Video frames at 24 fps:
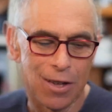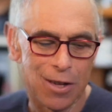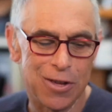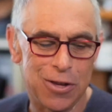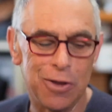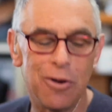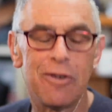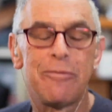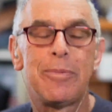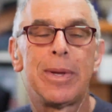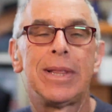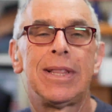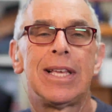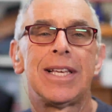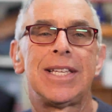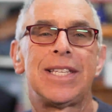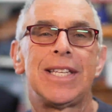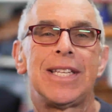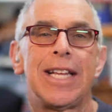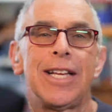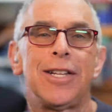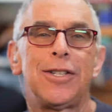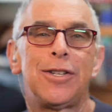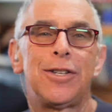You have been
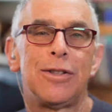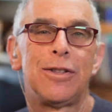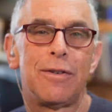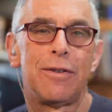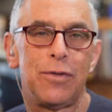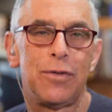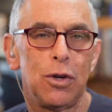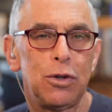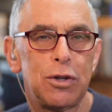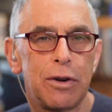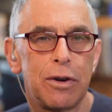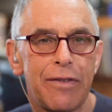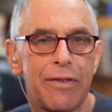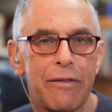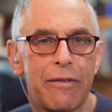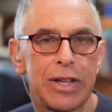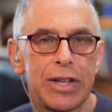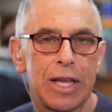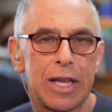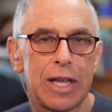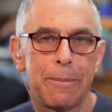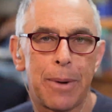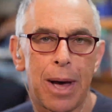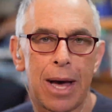listening to the Future of
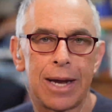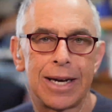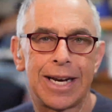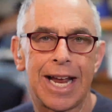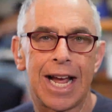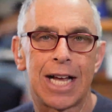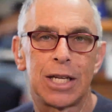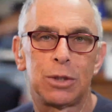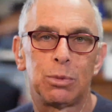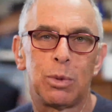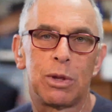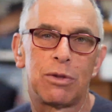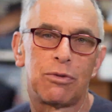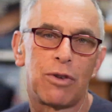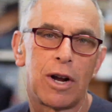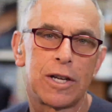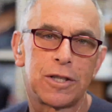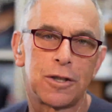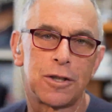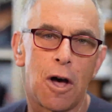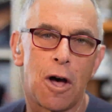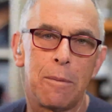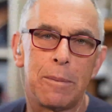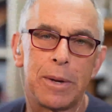Everything podcast with
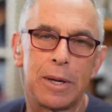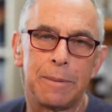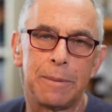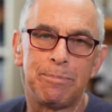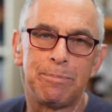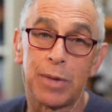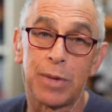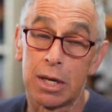Russ Altman.